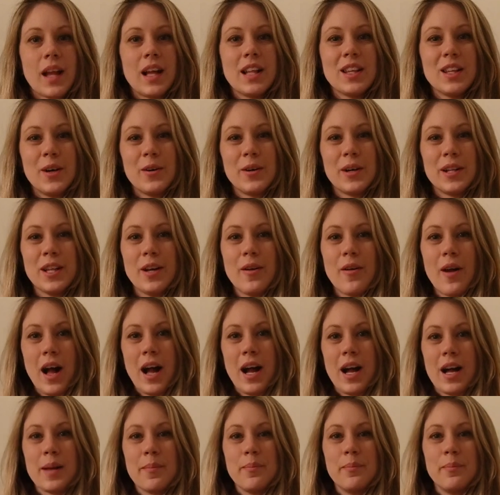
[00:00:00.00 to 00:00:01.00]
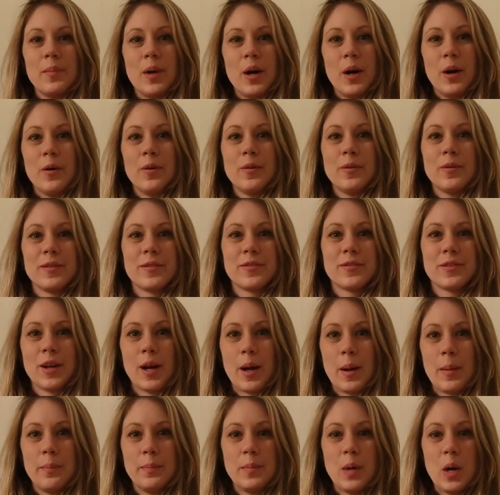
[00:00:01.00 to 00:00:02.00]
Hello, hello. I'm Mo
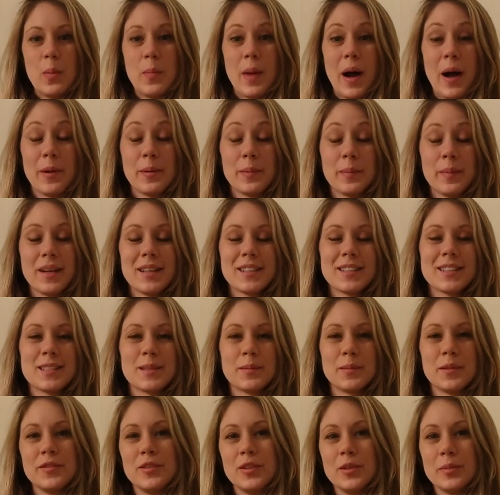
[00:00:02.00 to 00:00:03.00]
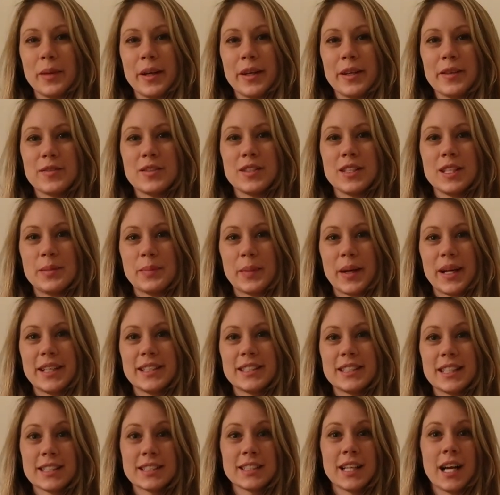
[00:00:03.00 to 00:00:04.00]
from Mo Mountain Mutts. Some of you might have seen
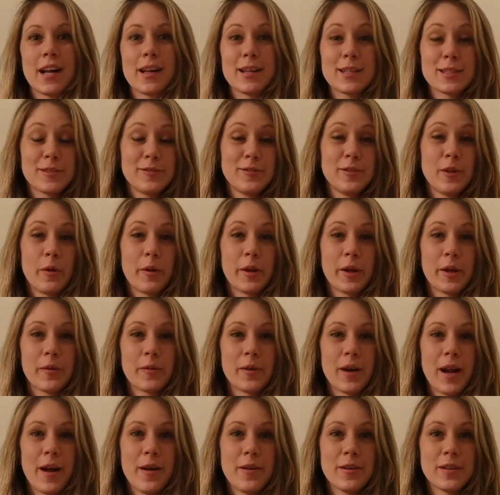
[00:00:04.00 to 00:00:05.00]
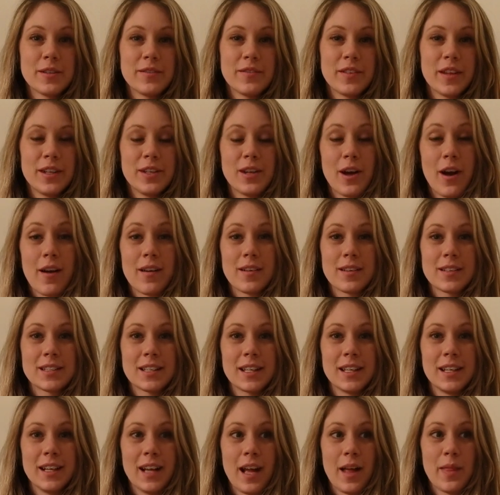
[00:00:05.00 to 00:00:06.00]
my TikToks floating around of the
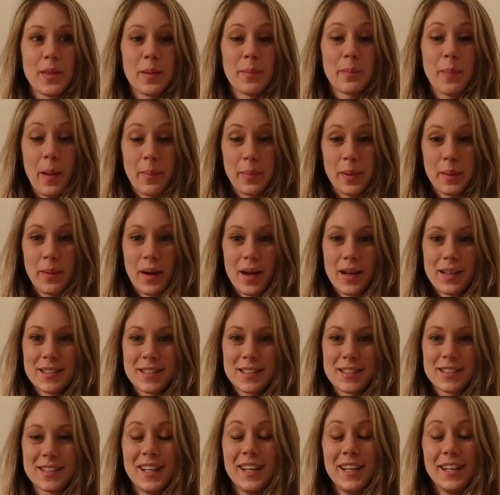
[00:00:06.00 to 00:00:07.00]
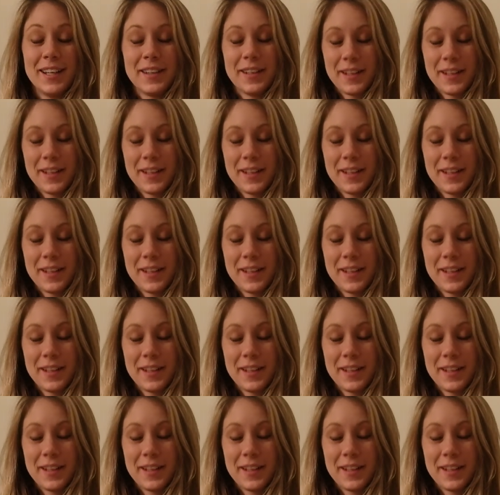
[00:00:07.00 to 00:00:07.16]
dogs getting on the puppy bus.